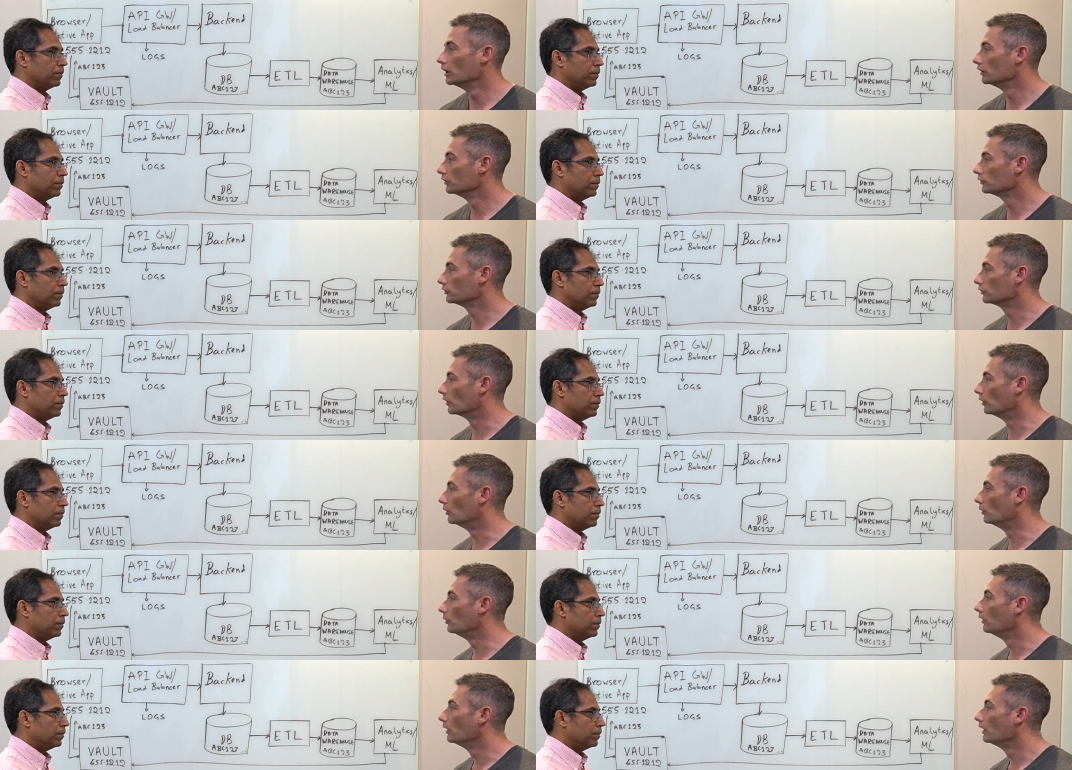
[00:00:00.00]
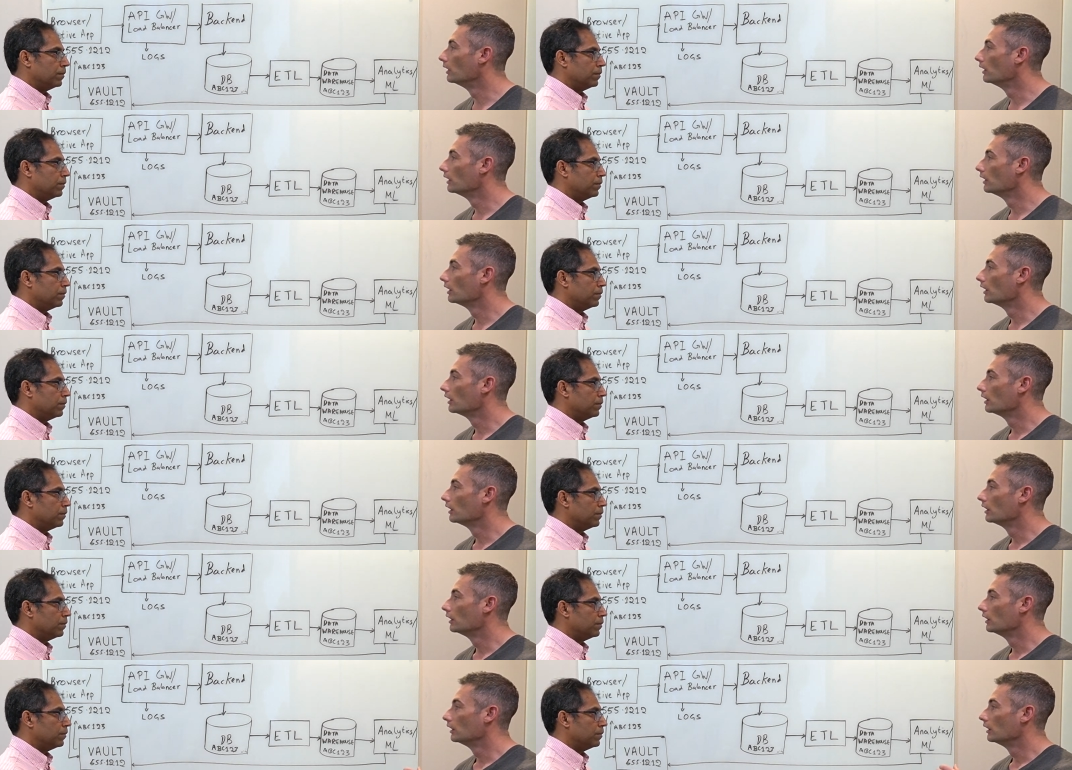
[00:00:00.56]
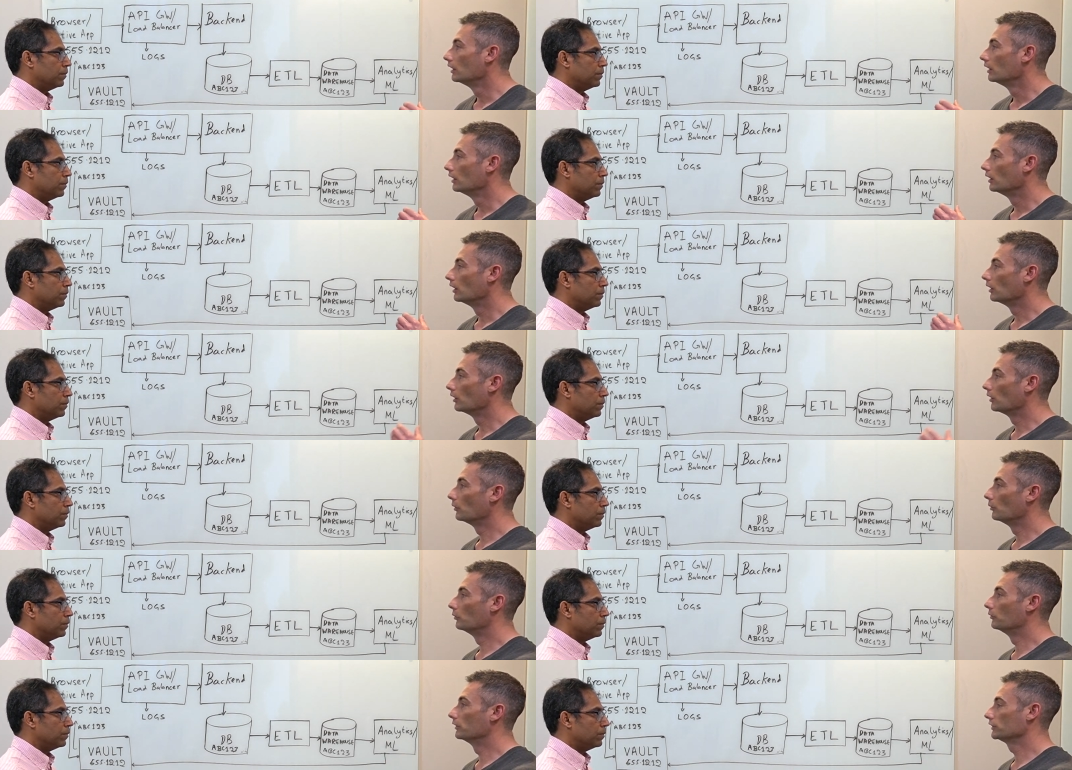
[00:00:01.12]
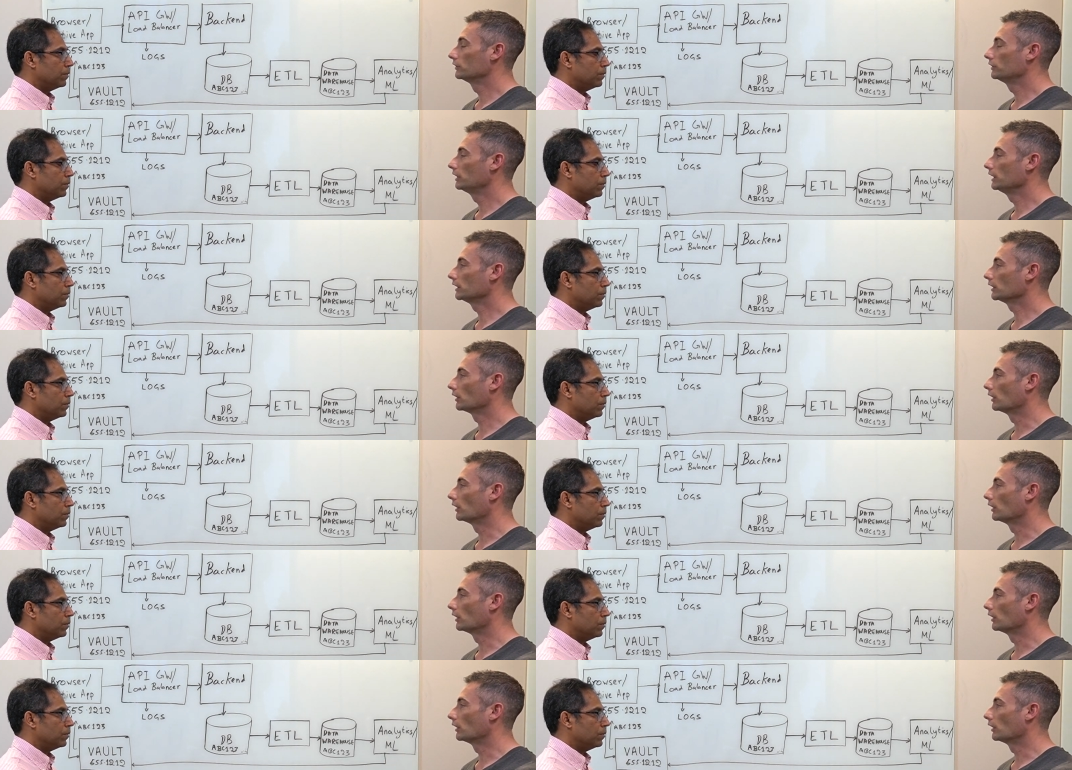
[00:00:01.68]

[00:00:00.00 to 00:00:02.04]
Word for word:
Speaker 1: So let's take